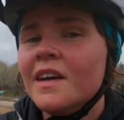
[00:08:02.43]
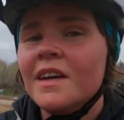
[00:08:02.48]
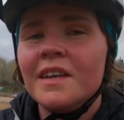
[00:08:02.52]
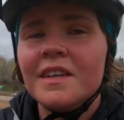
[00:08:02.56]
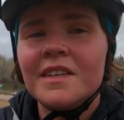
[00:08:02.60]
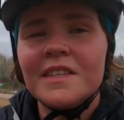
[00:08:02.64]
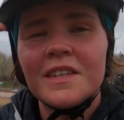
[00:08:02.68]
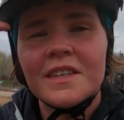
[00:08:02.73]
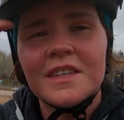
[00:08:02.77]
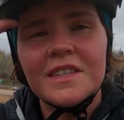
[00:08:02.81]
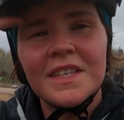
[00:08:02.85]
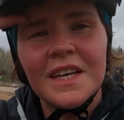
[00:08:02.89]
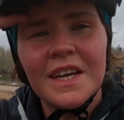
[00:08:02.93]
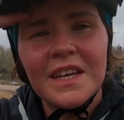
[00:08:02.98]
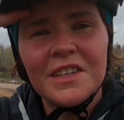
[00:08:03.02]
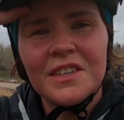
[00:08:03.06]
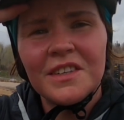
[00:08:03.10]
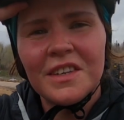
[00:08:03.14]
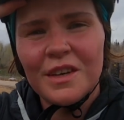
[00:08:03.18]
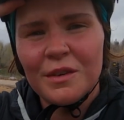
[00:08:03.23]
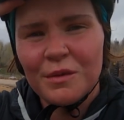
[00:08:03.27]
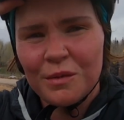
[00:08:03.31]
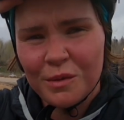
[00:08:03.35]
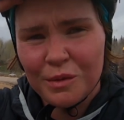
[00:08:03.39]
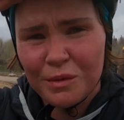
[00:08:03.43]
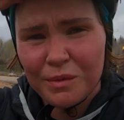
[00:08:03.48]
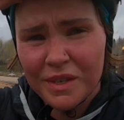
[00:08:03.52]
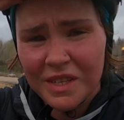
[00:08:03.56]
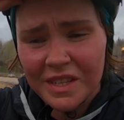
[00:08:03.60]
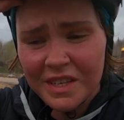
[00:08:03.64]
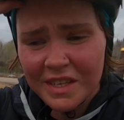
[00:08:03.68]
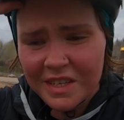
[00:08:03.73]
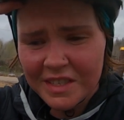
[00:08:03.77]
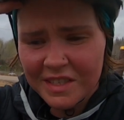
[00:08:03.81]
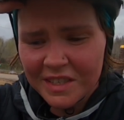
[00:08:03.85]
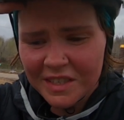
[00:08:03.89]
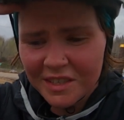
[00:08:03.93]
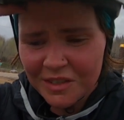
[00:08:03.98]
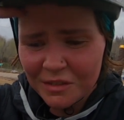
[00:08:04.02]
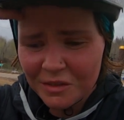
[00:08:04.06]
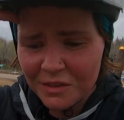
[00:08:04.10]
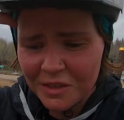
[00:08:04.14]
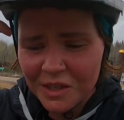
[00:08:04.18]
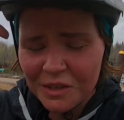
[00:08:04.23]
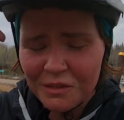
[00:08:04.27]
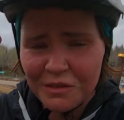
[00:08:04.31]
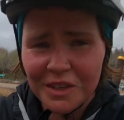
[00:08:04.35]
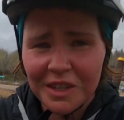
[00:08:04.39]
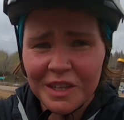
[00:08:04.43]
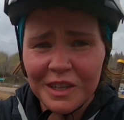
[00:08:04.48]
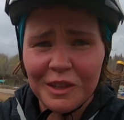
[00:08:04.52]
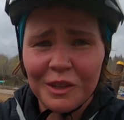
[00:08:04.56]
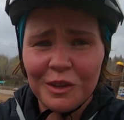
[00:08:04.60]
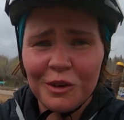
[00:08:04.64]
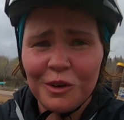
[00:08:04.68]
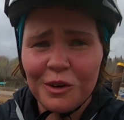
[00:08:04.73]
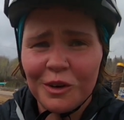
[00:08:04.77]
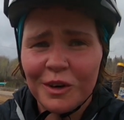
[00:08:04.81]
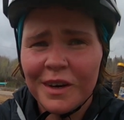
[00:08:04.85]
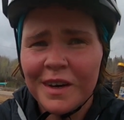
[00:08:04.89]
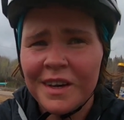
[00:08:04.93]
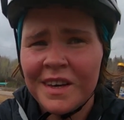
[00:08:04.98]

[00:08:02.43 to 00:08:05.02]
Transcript: the success rate with the wheelies is really really low.